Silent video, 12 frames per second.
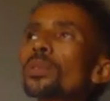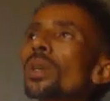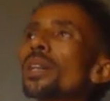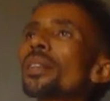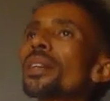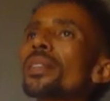to
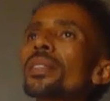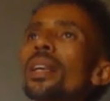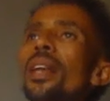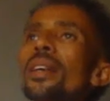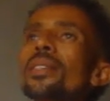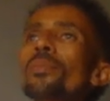address
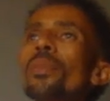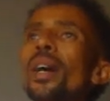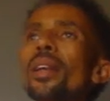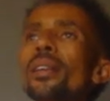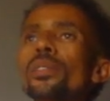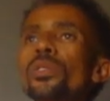class
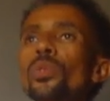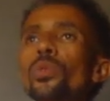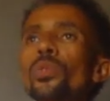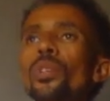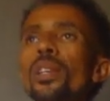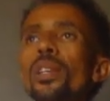imbalance
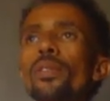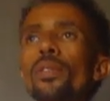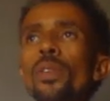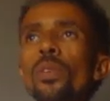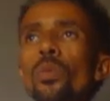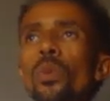issues. If
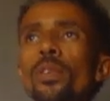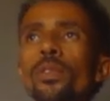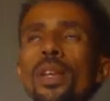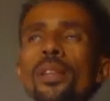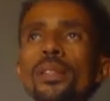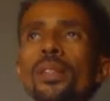we
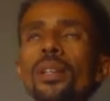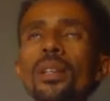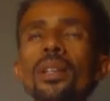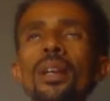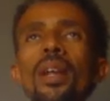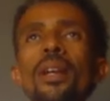face
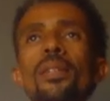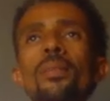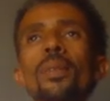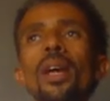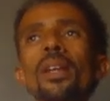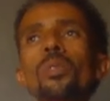class
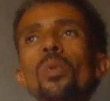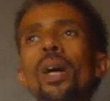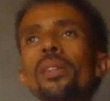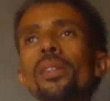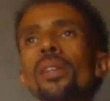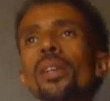imbalance,
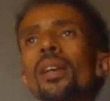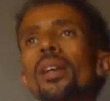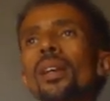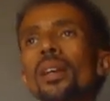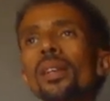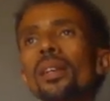what
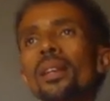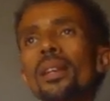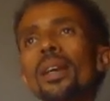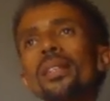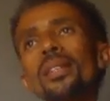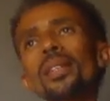
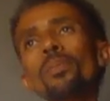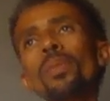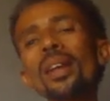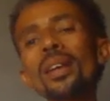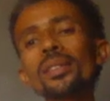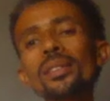data set
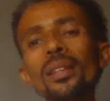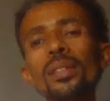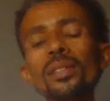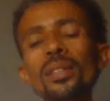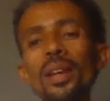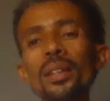balancing
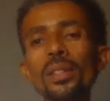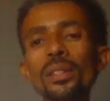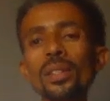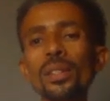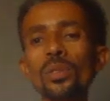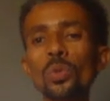
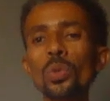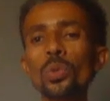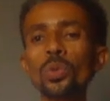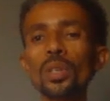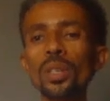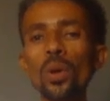strategy is
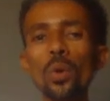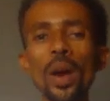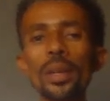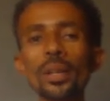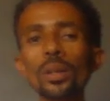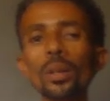used and why,
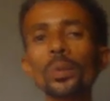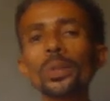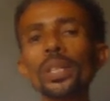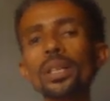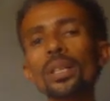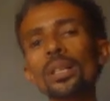
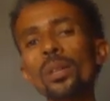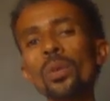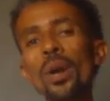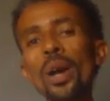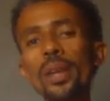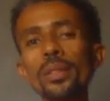including
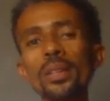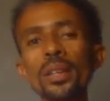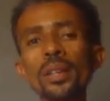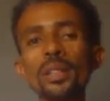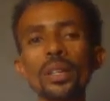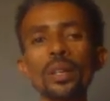why, the
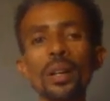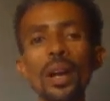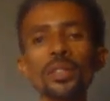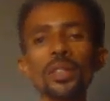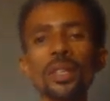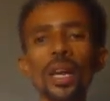
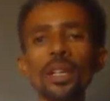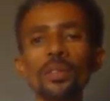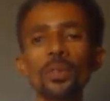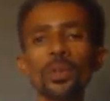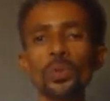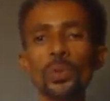rationale
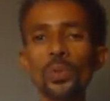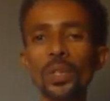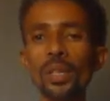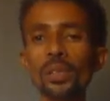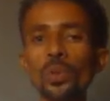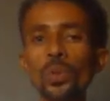for
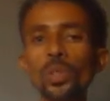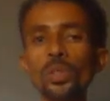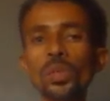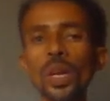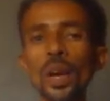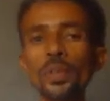choosing those
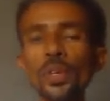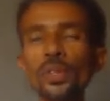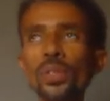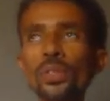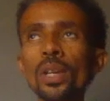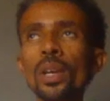
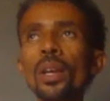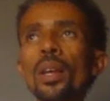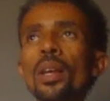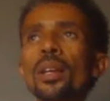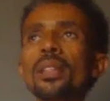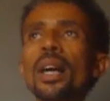strategies.
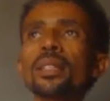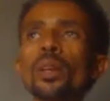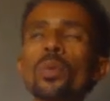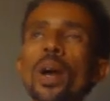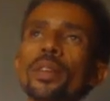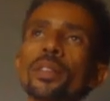The other
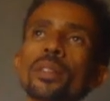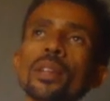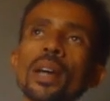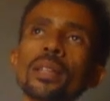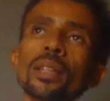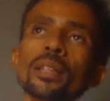one is
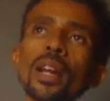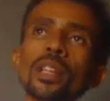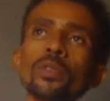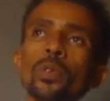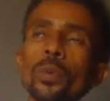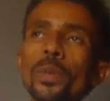data
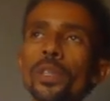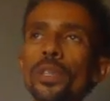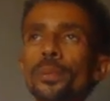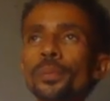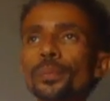transformation.